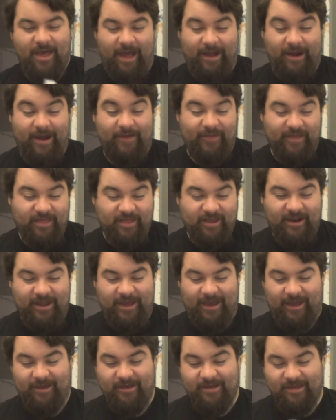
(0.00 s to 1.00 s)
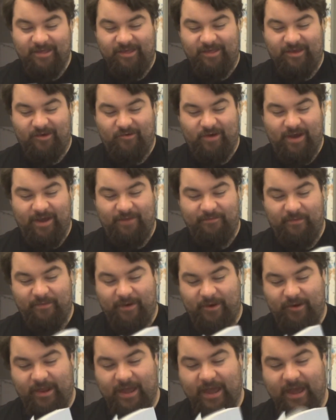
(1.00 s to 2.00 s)
I got this today, so I'm
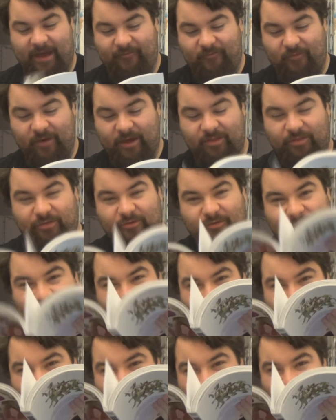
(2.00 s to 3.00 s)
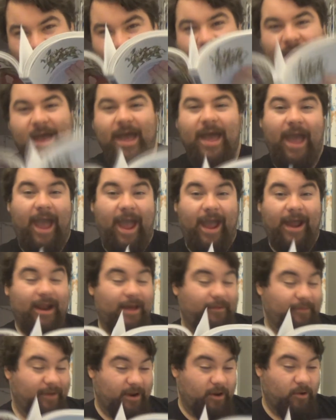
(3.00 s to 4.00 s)
about halfway through it now, and
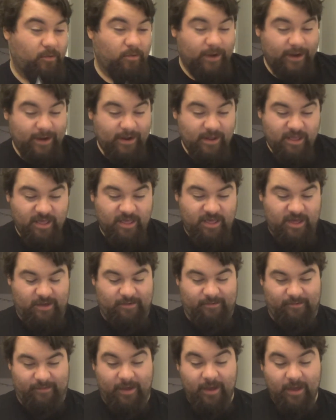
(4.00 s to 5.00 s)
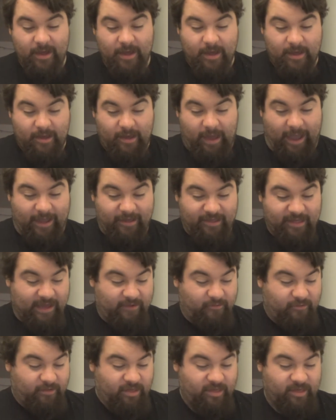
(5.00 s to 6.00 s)
I'm gonna read some, as
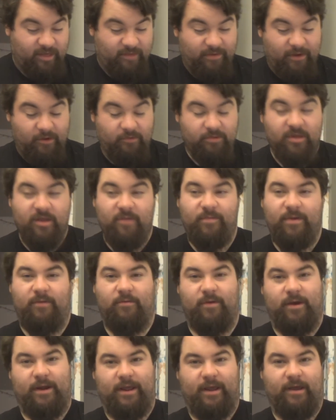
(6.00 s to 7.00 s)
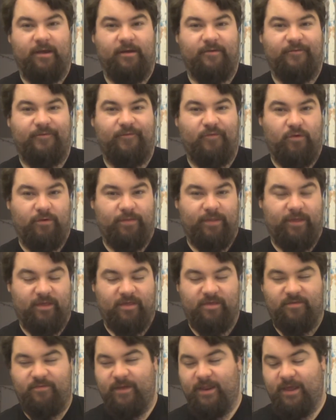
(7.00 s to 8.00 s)
I was supposed to be reading for
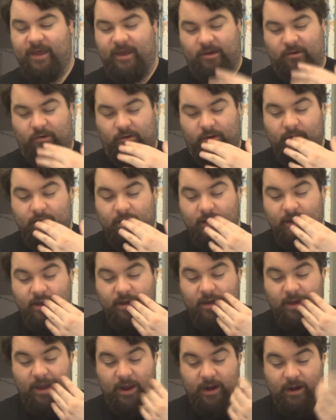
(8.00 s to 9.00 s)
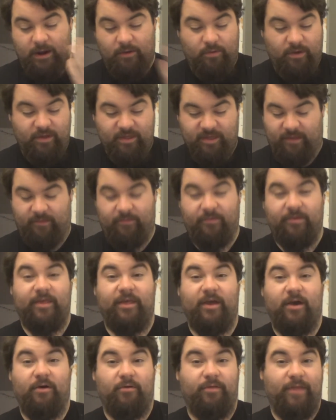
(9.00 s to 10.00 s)
this video. And I wasn't,
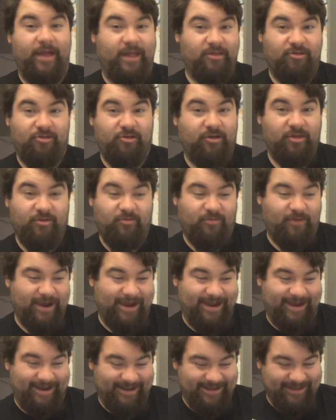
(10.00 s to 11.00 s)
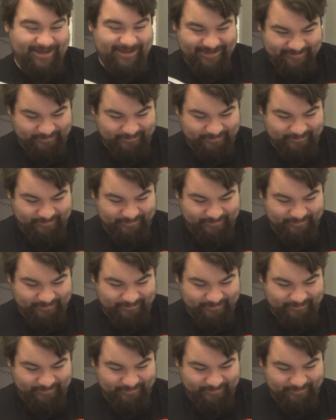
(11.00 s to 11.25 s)
so let's just read.